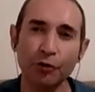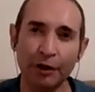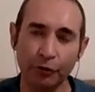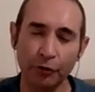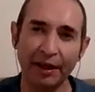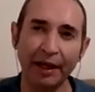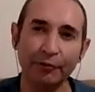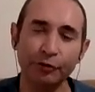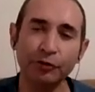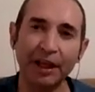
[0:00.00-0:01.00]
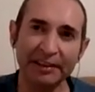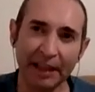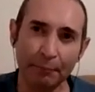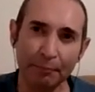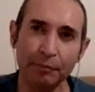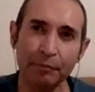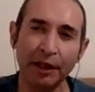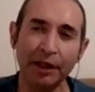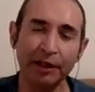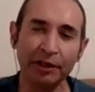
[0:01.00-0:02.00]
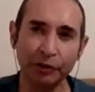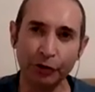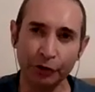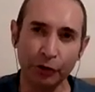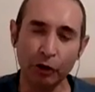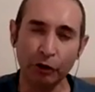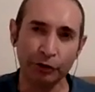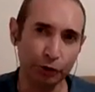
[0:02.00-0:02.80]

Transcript: do they have to take supplements or not,